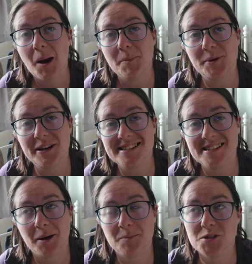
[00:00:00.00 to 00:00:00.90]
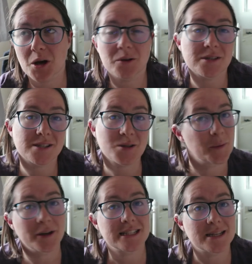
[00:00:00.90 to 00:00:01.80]
but Charles is super
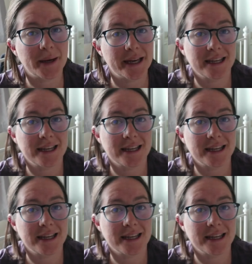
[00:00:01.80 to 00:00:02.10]
into it.